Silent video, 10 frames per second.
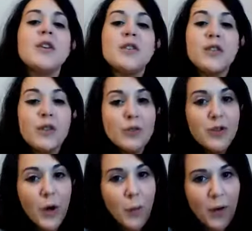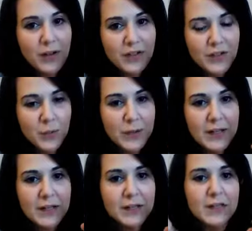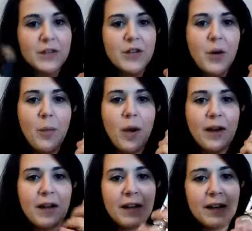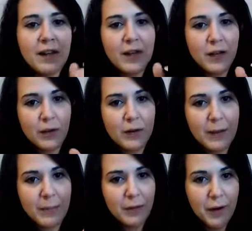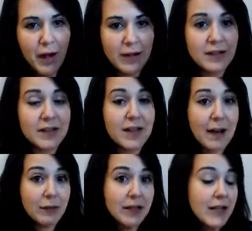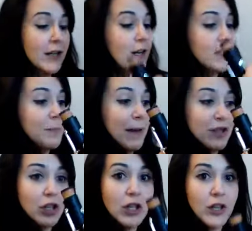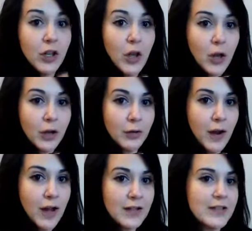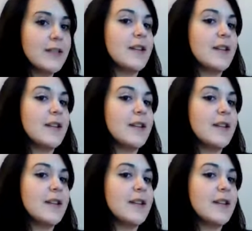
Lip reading: So you don't want to squeeze, you don't want to grab the rods down here, especially the longer rods.